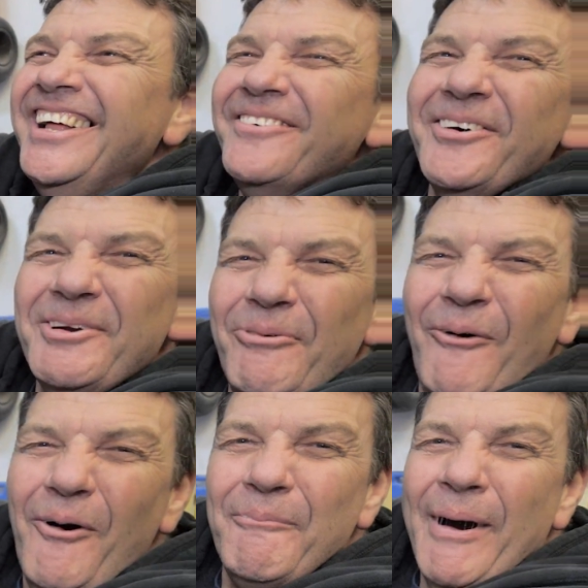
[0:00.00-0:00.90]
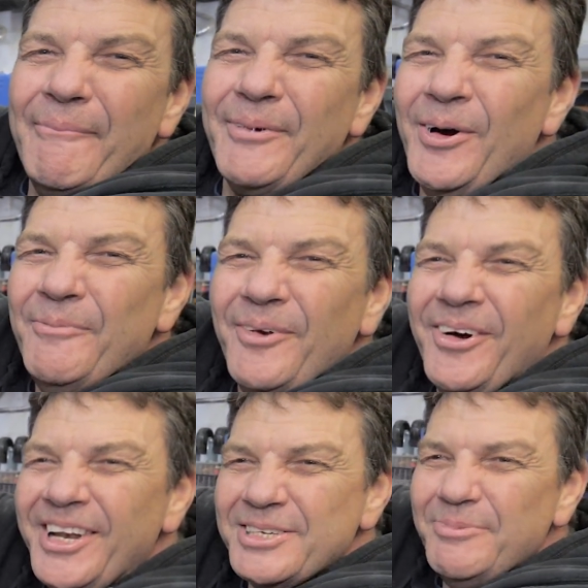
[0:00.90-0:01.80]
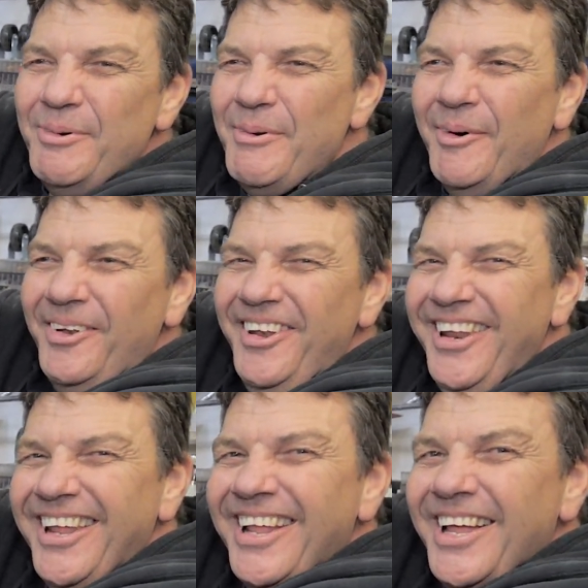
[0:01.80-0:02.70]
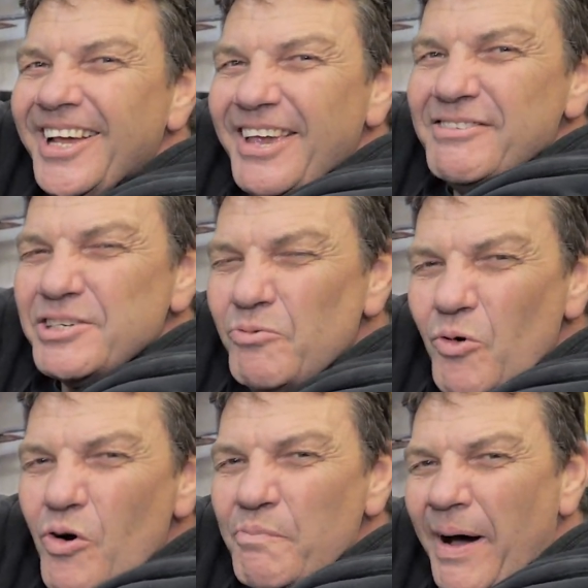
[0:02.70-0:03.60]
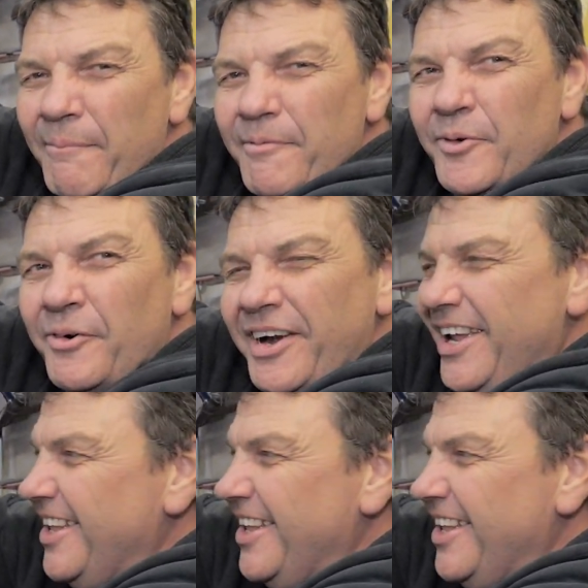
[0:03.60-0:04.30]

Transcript: Want a water pump, Comline? That's what we want. Give us a water pump for it.